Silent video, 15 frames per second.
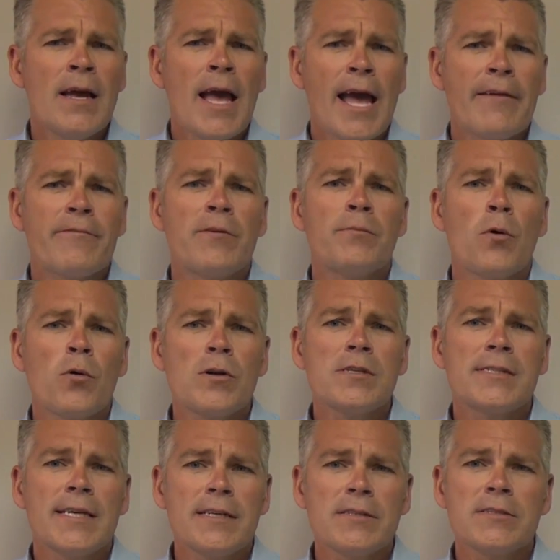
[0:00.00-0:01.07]
And for more
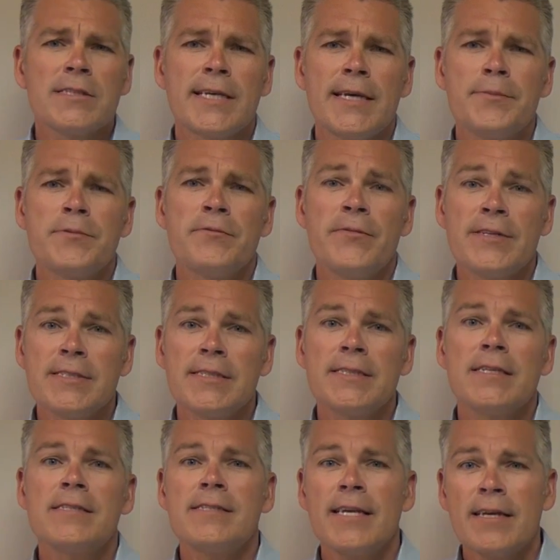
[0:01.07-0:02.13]
sales tips, visit
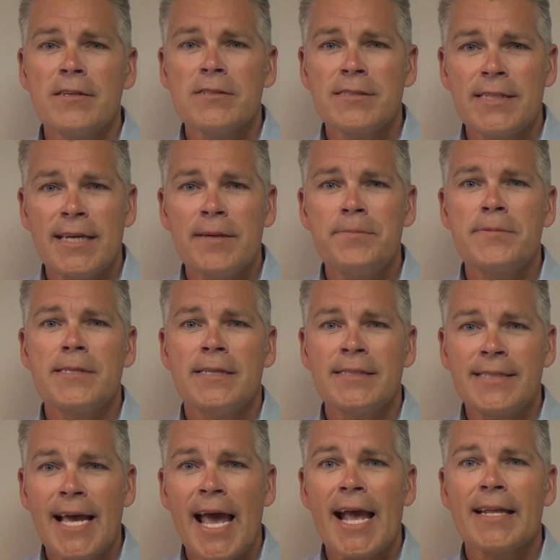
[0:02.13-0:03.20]
the Sales Tips and
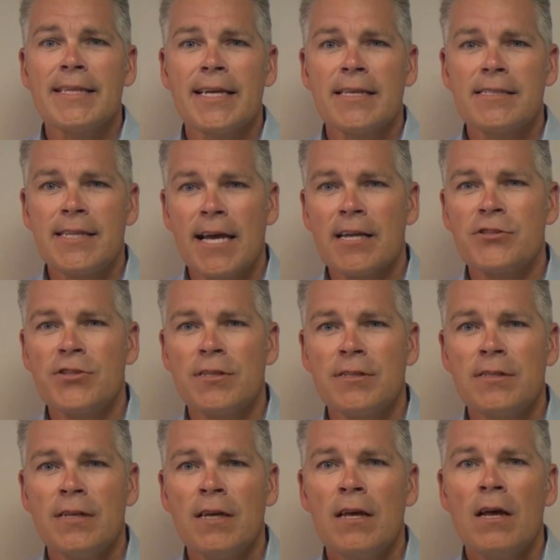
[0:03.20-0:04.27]
Tactics
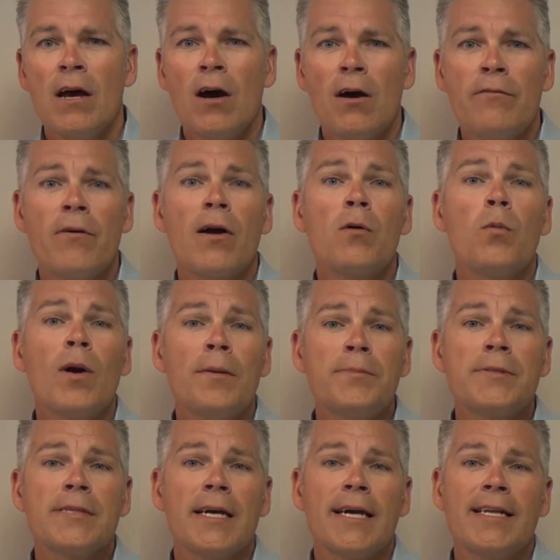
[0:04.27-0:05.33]
section of our
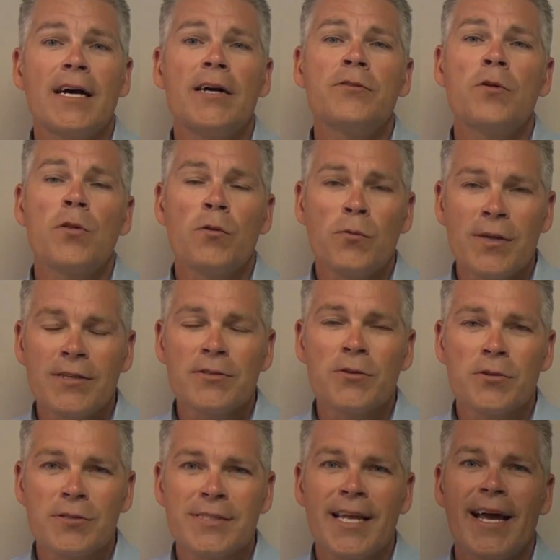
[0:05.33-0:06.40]
website under the
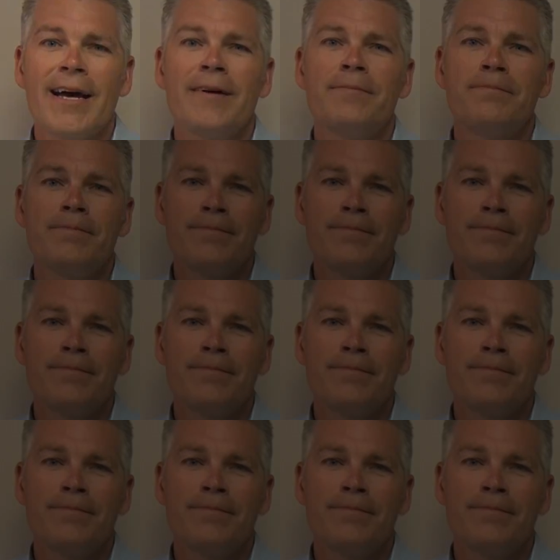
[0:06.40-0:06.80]
Resource tab.